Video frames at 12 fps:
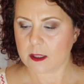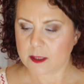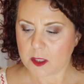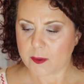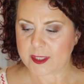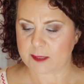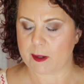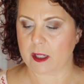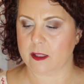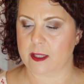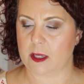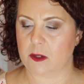So I
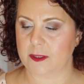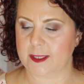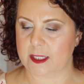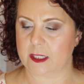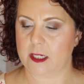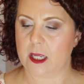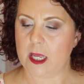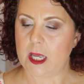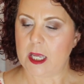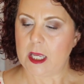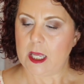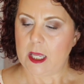smelled those and
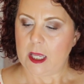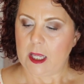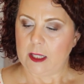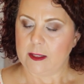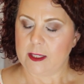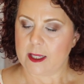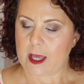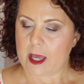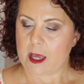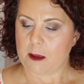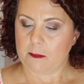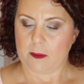the
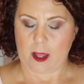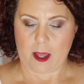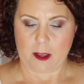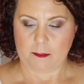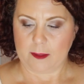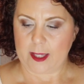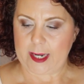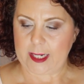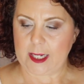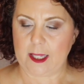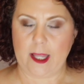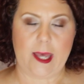um, um,
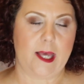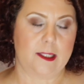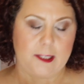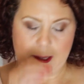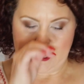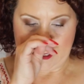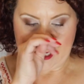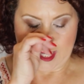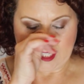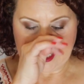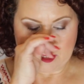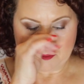lady let the
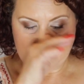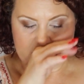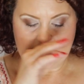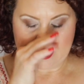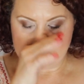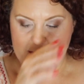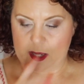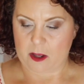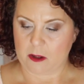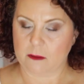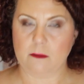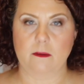customer
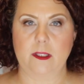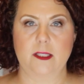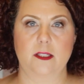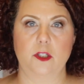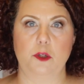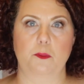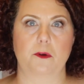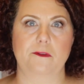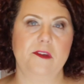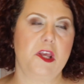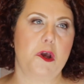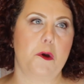smell this new
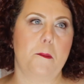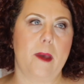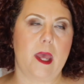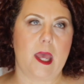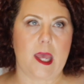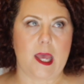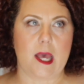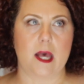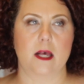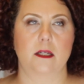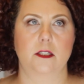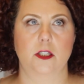perfume
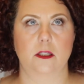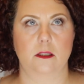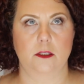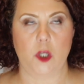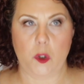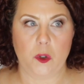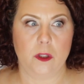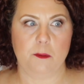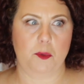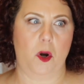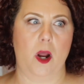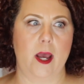and told her the
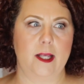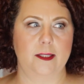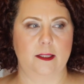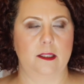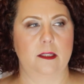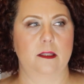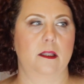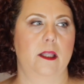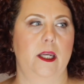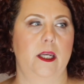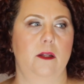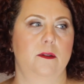price and the
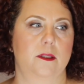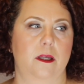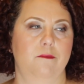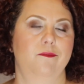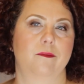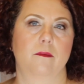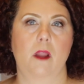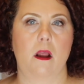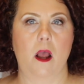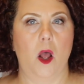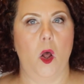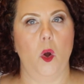lady was like,
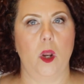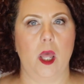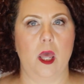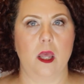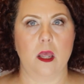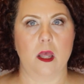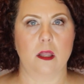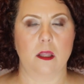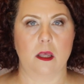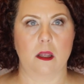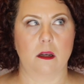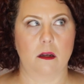hmm, okay, and
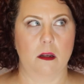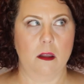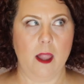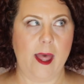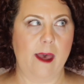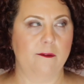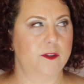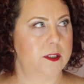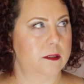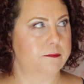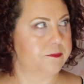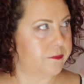then left.
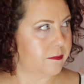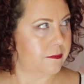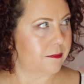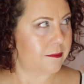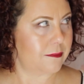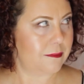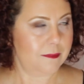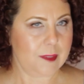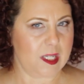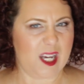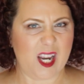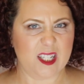
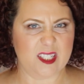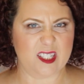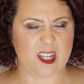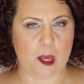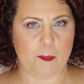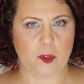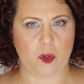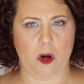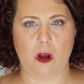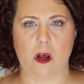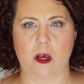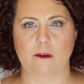Kind of snubbed her
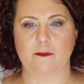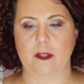off.